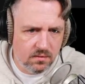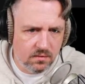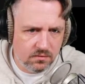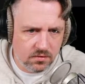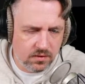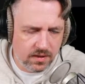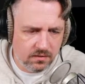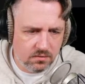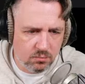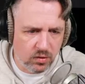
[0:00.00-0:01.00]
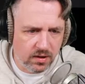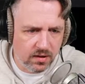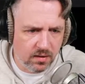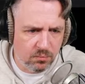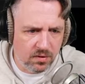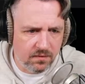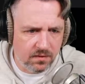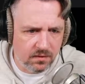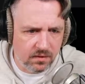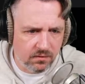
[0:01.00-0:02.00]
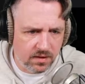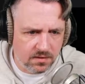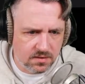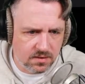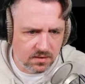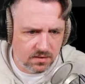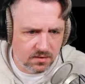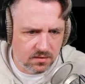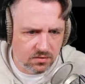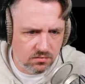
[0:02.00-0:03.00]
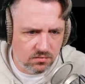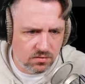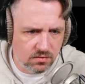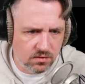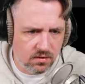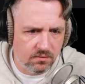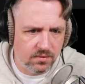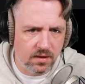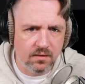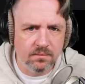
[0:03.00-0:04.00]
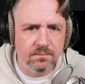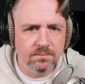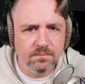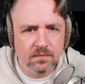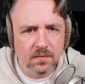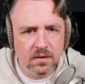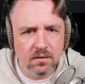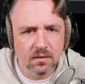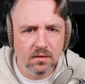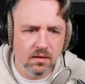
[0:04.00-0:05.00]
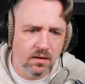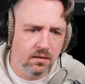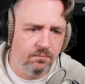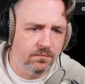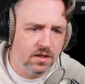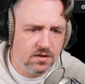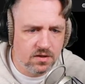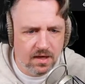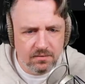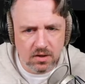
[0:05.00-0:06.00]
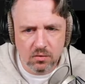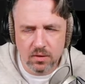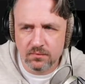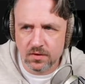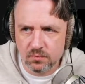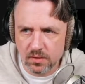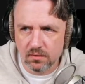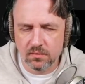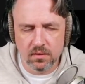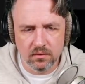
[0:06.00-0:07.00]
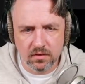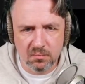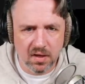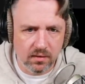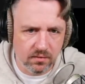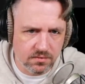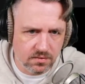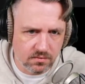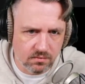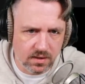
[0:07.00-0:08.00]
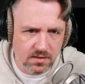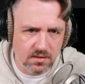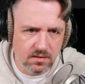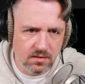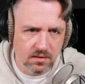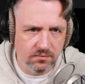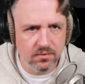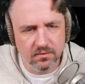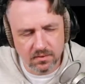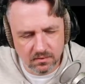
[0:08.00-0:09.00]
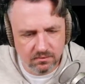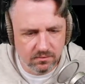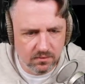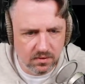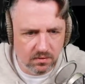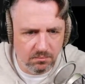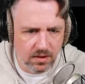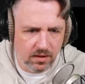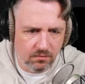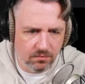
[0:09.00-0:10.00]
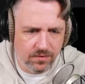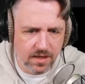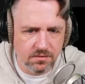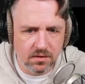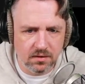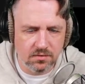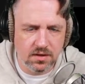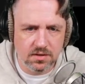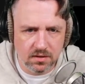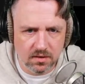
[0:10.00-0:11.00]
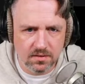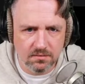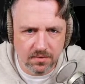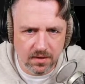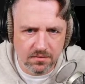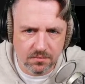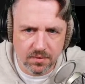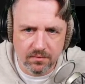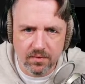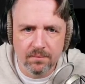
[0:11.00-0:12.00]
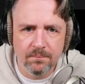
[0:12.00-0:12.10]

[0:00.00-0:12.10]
to bring it up, and then leader ST to turn it off again. Because having a quick fix window of all your compile errors is great if you're, you know, making a refactoring and you're touching lots of files or whatever.